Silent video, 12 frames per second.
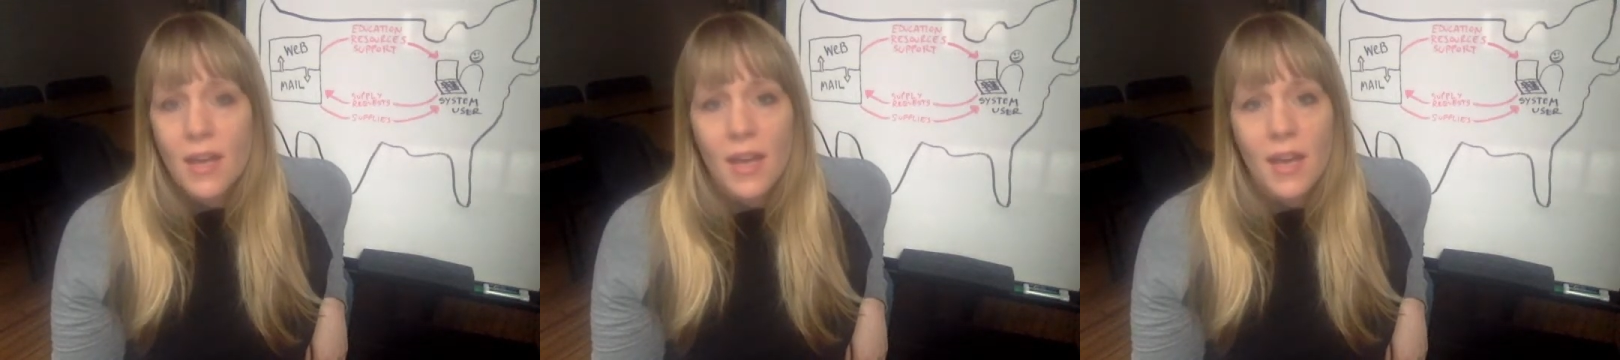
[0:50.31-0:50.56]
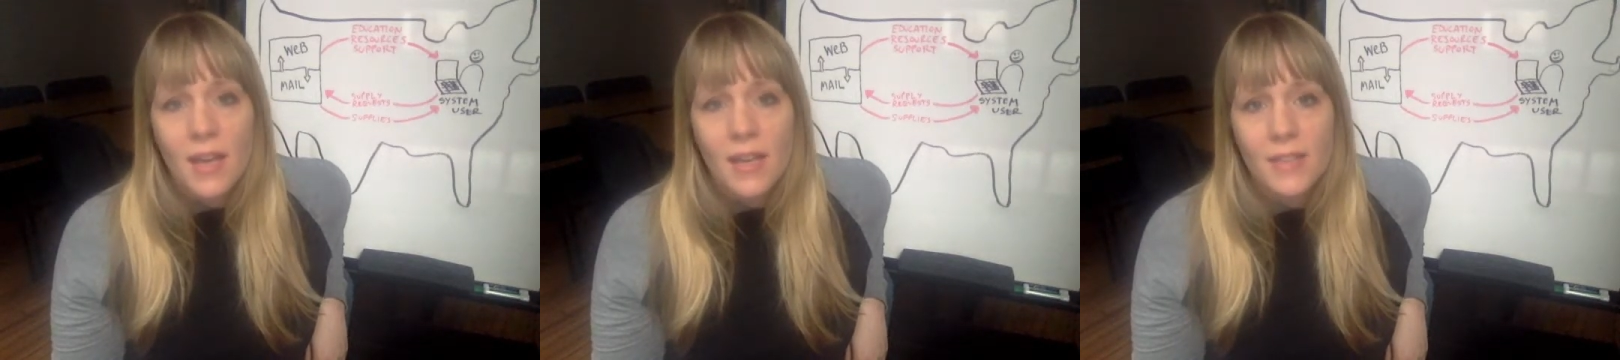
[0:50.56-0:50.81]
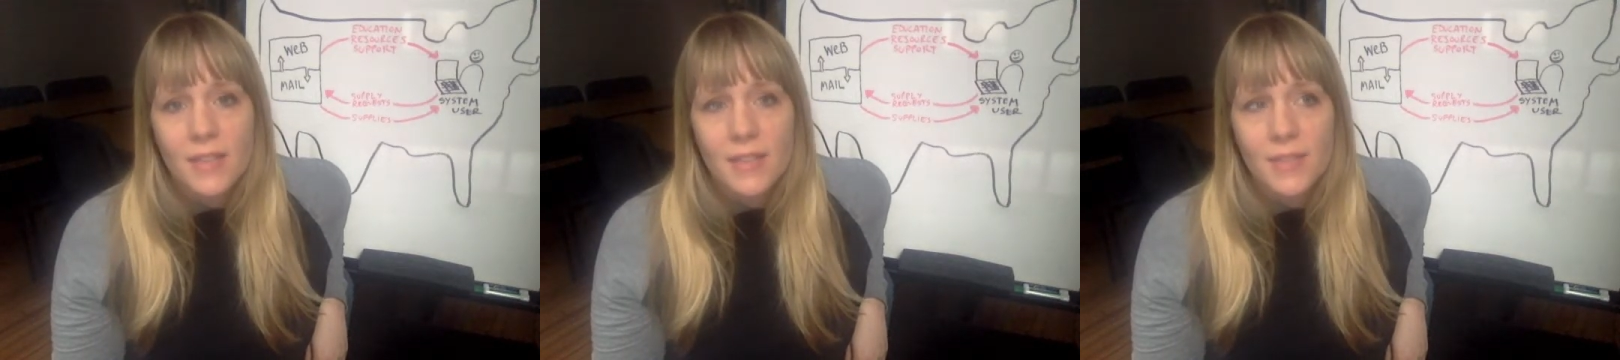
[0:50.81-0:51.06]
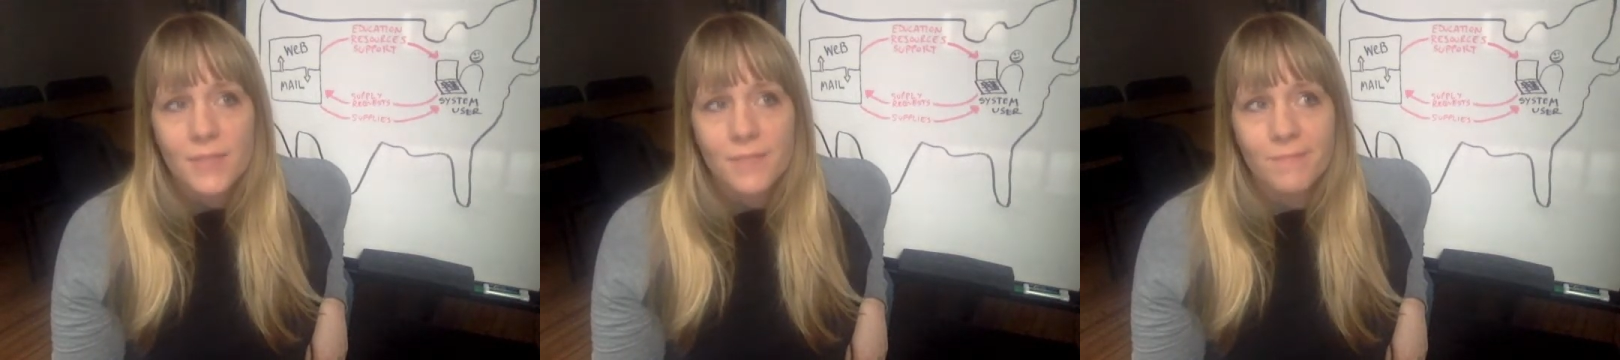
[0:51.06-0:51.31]
And
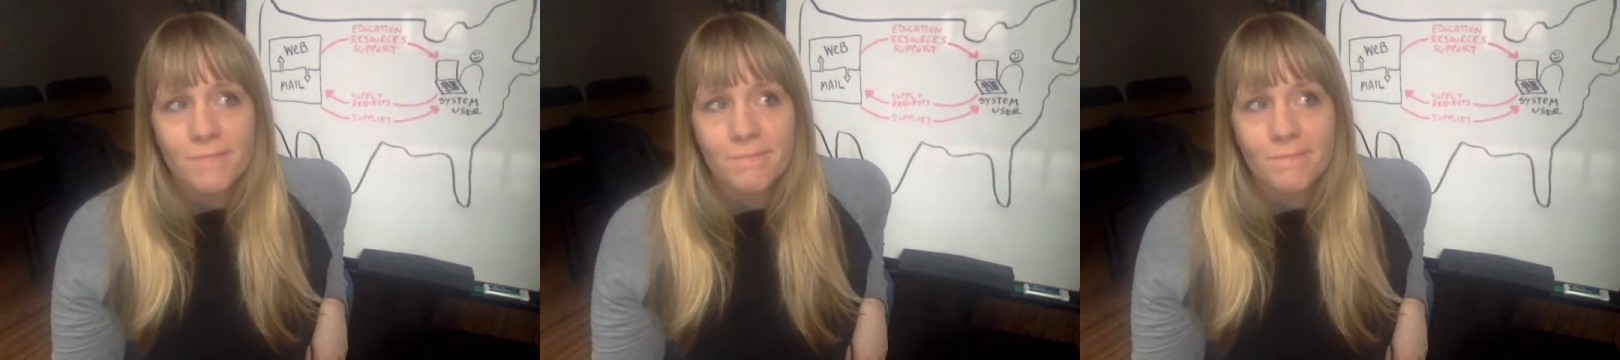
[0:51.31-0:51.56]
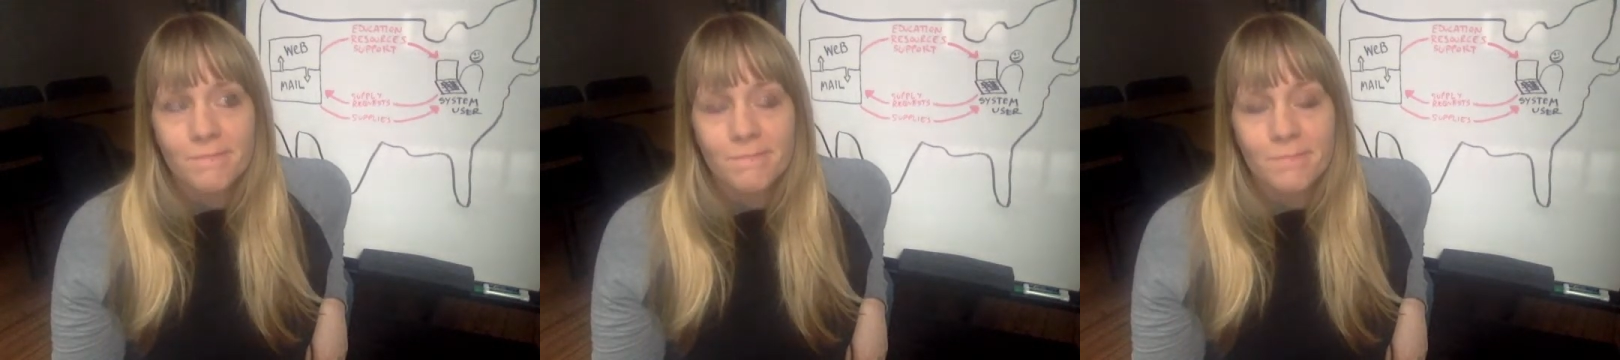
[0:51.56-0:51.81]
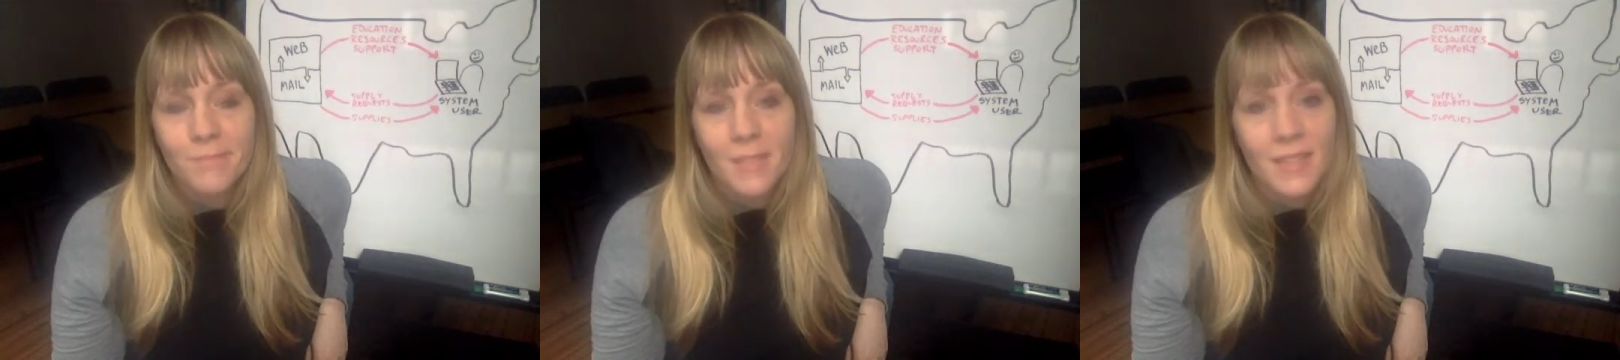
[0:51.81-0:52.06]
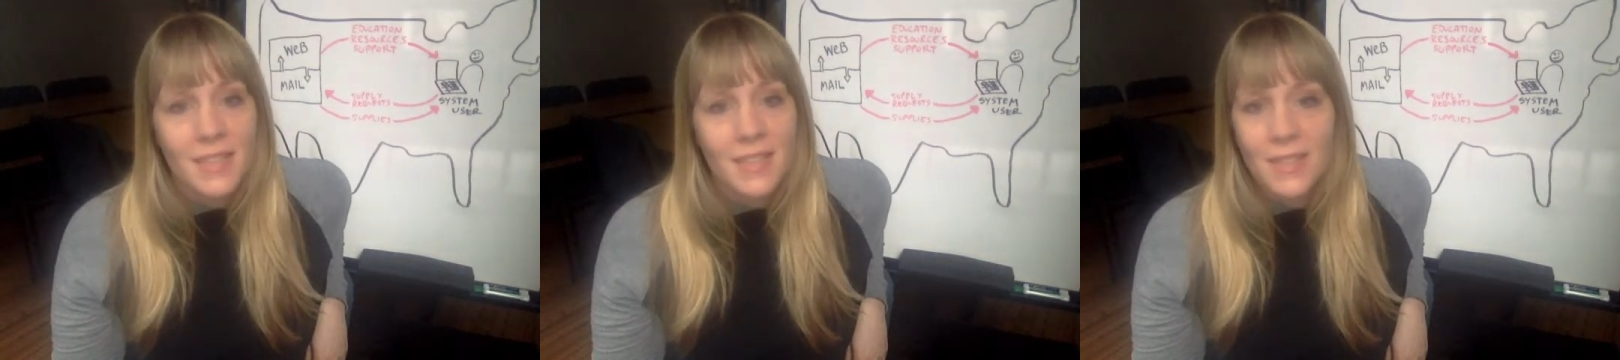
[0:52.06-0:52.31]

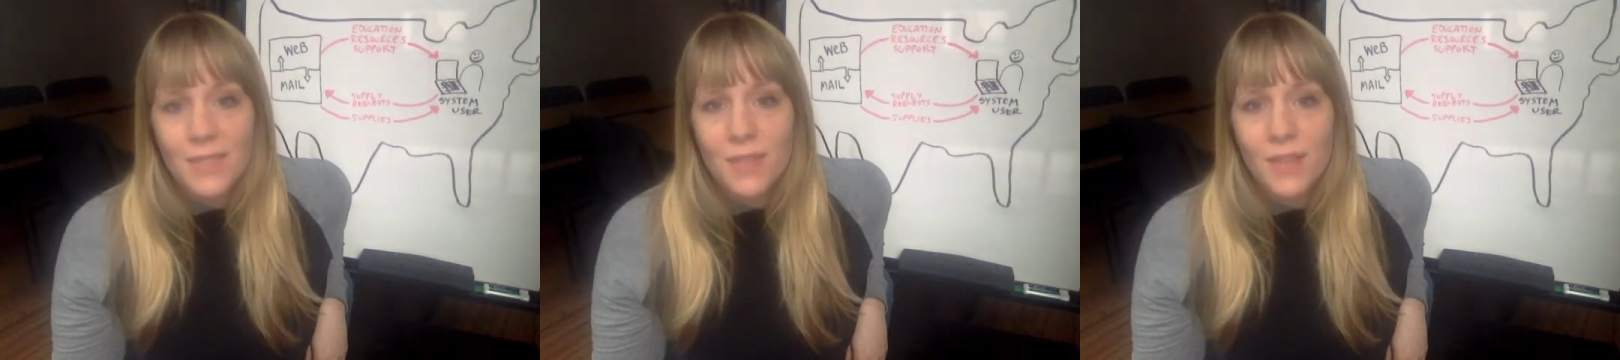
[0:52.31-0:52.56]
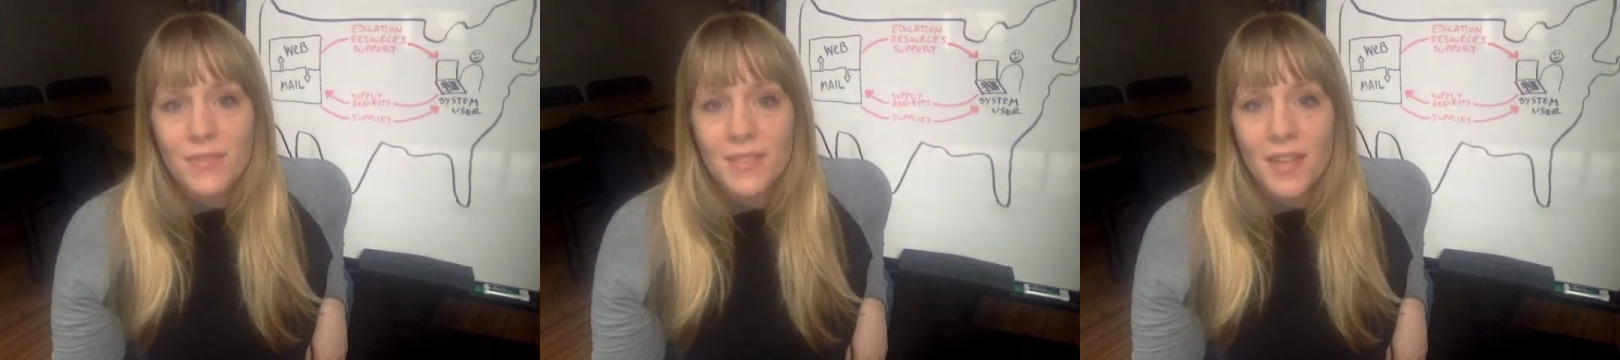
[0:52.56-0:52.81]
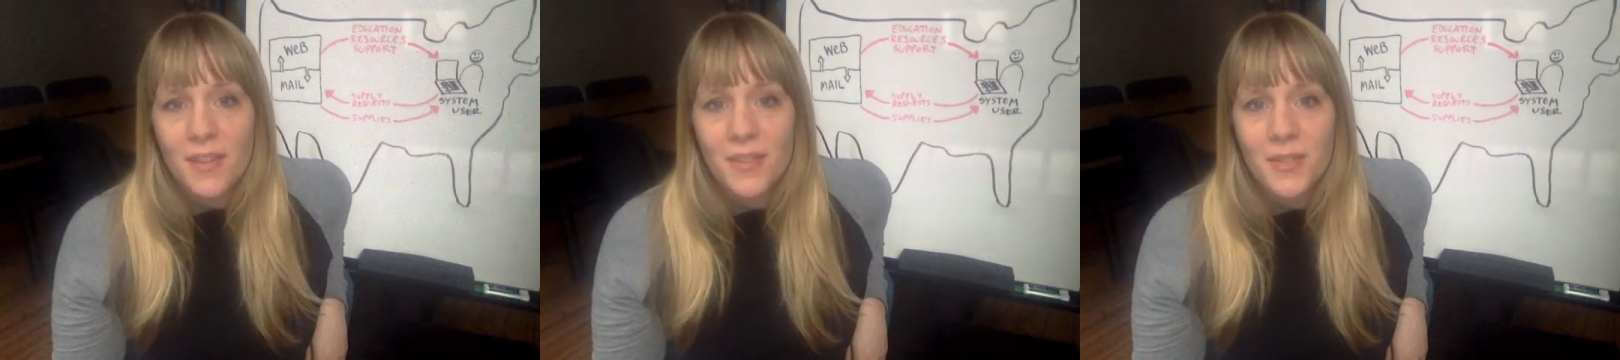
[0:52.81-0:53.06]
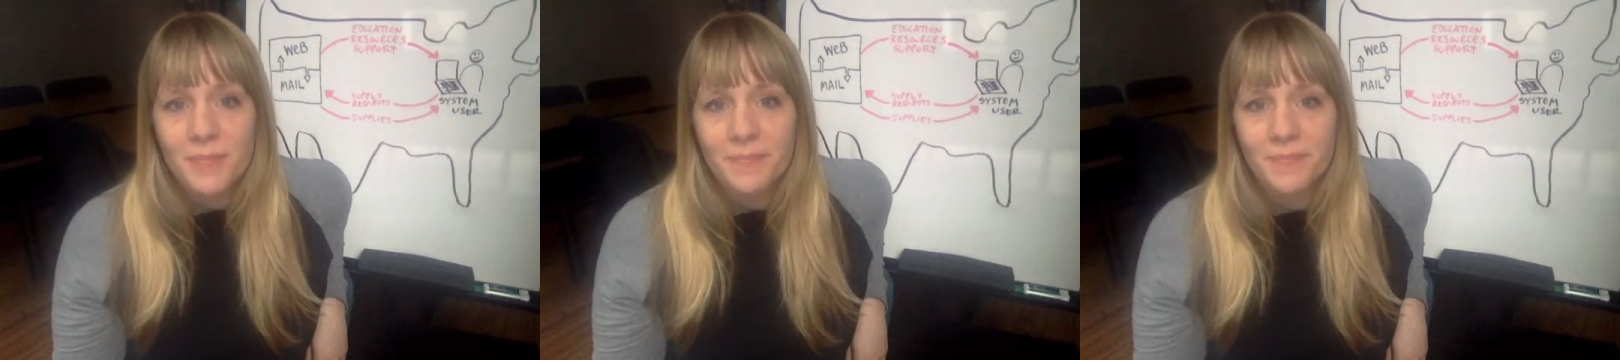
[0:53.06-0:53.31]
let's save lives
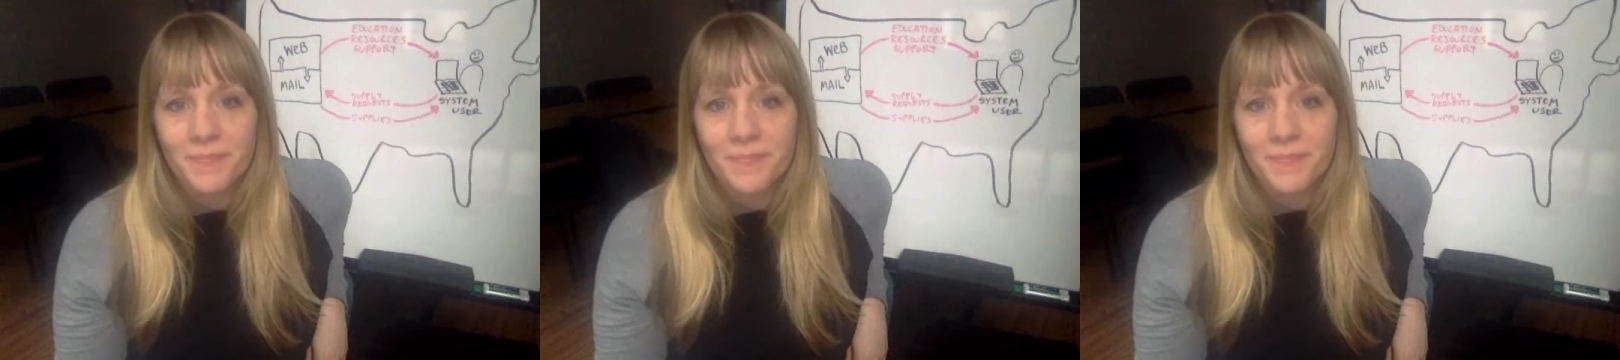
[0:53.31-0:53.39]
together.